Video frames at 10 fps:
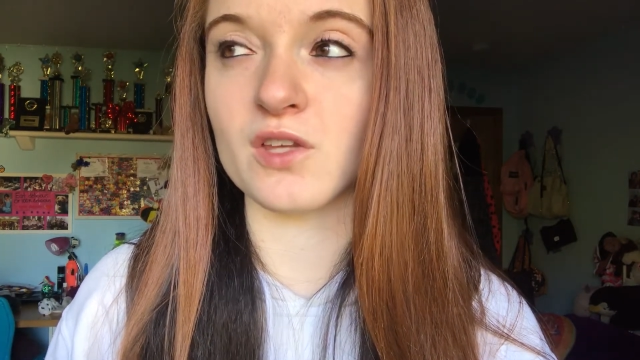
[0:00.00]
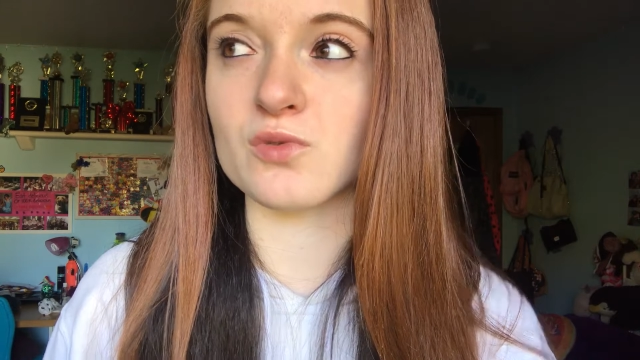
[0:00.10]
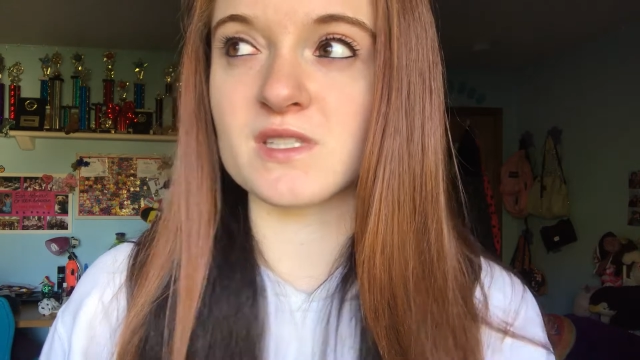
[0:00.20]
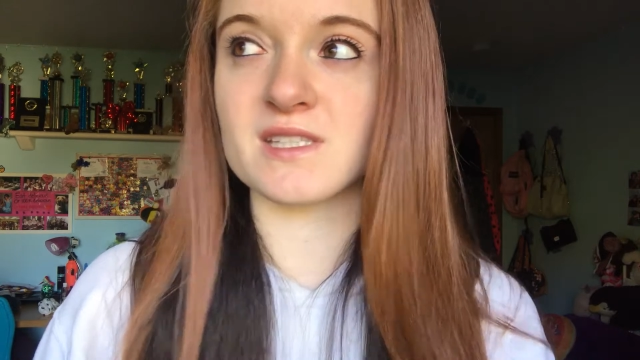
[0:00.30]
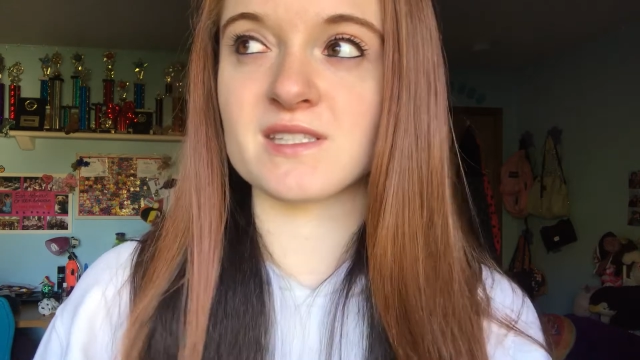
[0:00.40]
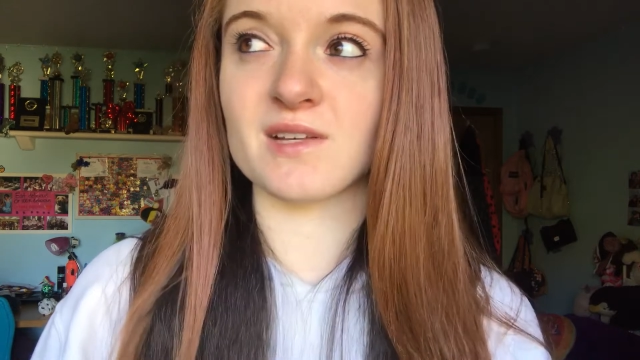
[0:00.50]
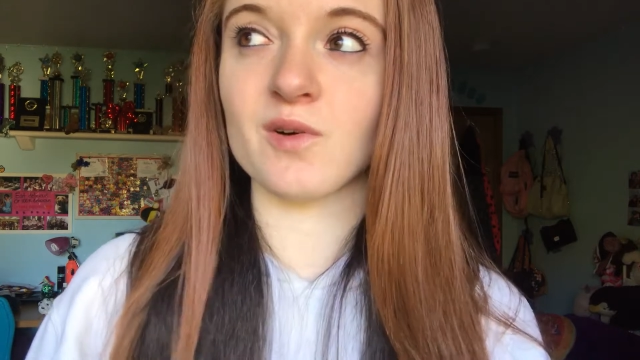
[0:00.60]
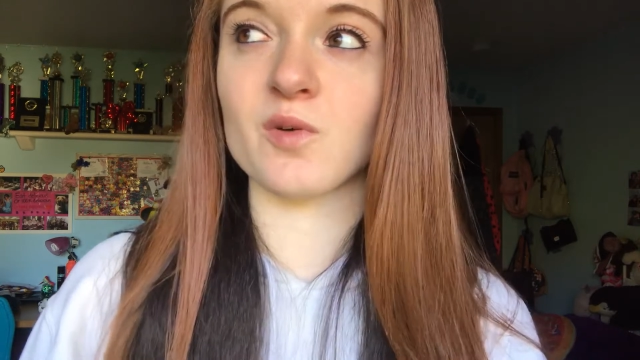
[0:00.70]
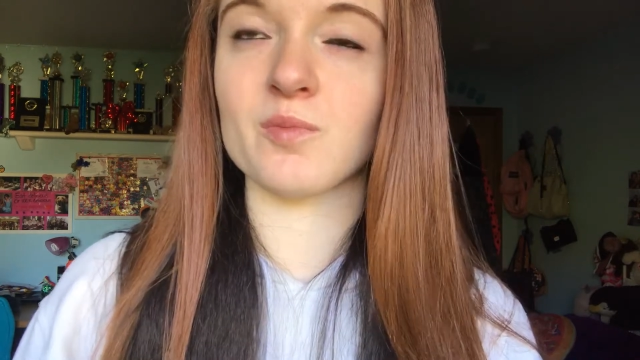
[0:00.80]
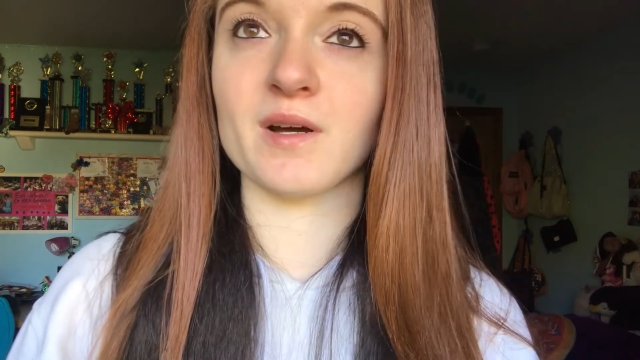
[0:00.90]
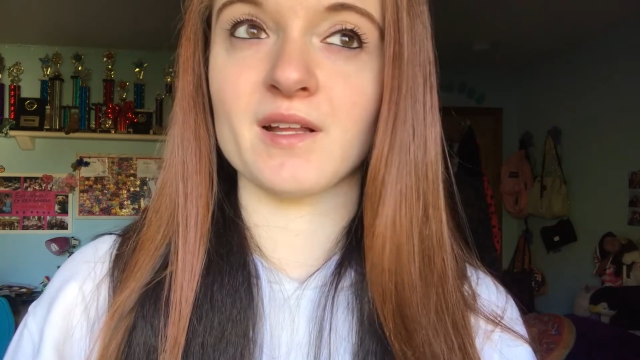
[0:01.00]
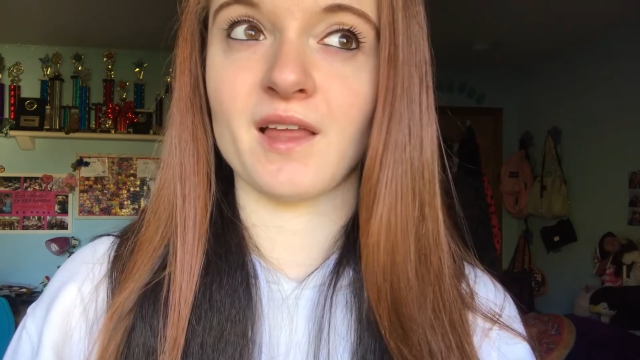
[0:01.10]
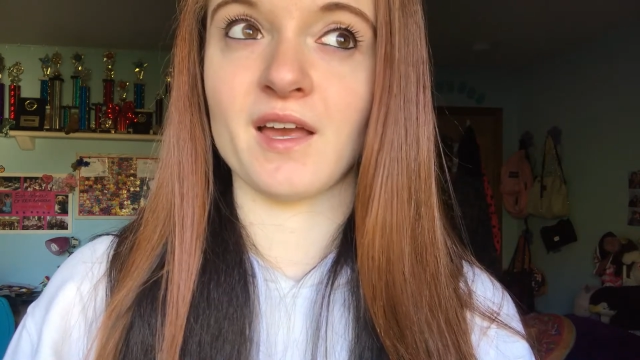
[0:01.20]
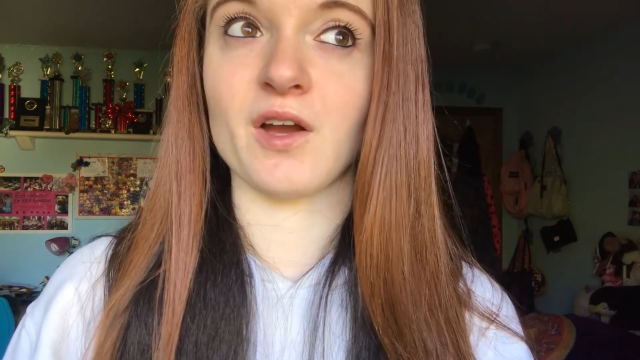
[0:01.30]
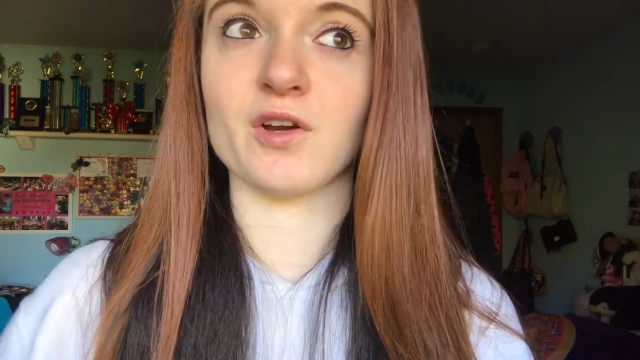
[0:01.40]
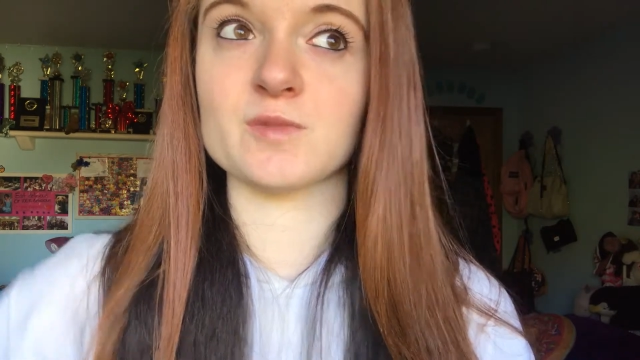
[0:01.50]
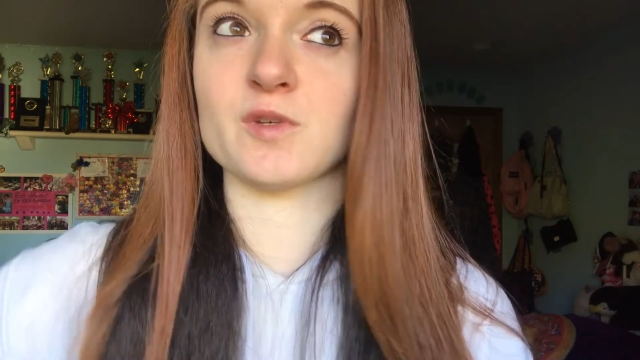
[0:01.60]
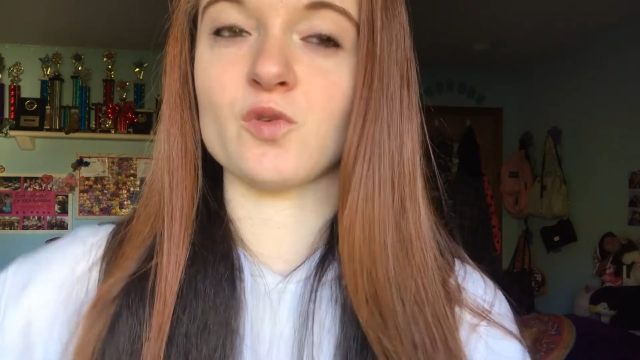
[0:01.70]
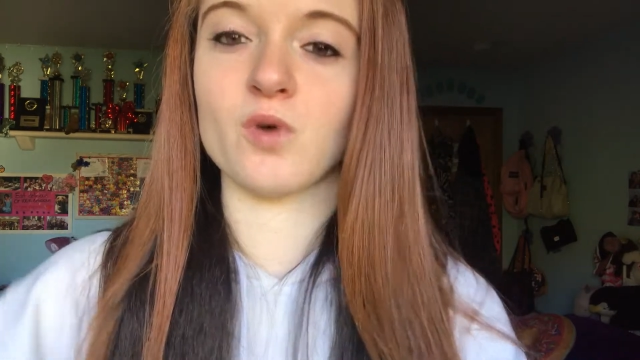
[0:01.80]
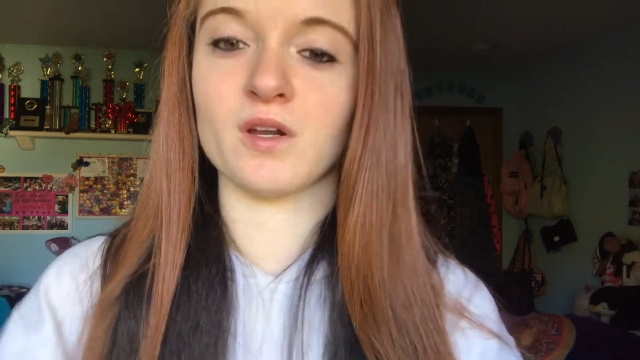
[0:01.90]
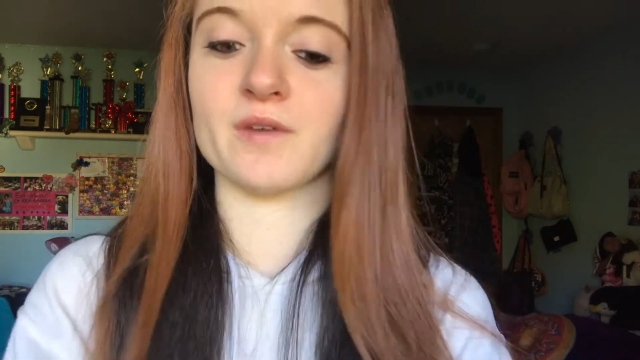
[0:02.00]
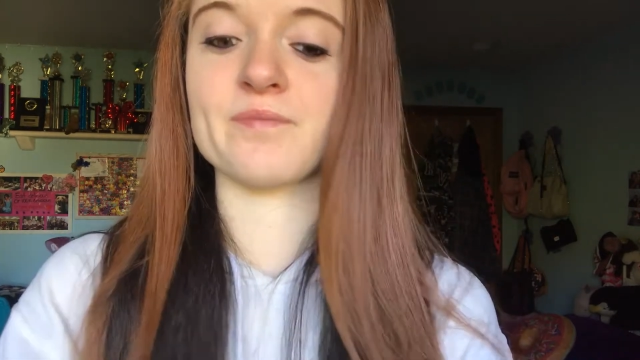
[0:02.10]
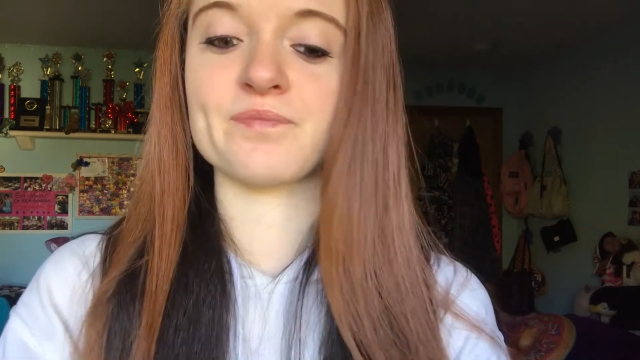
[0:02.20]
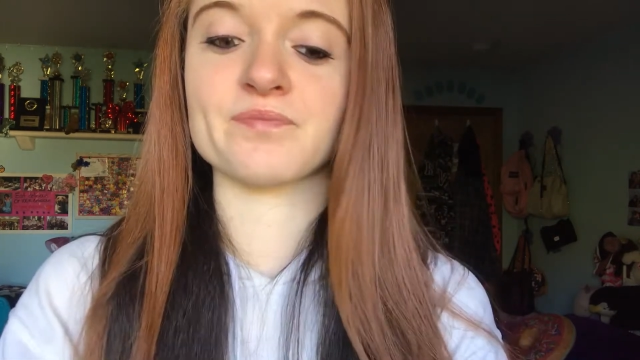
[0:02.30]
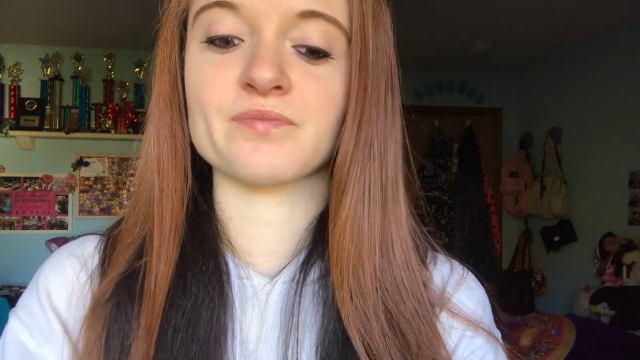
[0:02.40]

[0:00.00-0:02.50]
like you sit still, but like it hurts, but you want to